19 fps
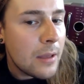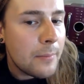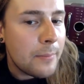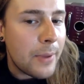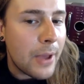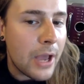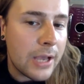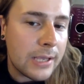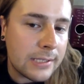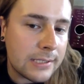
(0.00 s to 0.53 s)

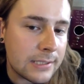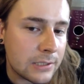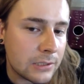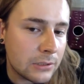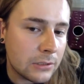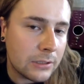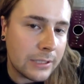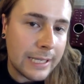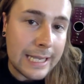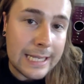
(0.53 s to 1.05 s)

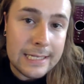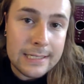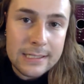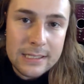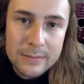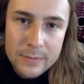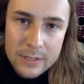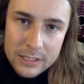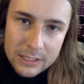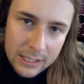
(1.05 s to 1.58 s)
personal,
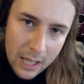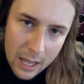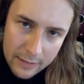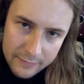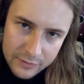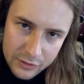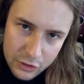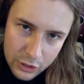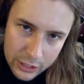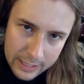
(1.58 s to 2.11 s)
intimate live
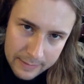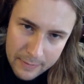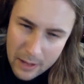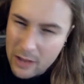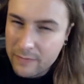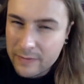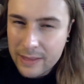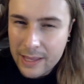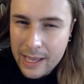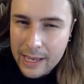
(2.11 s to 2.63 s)
stream
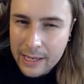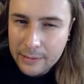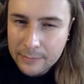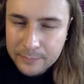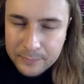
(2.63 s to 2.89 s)
over there.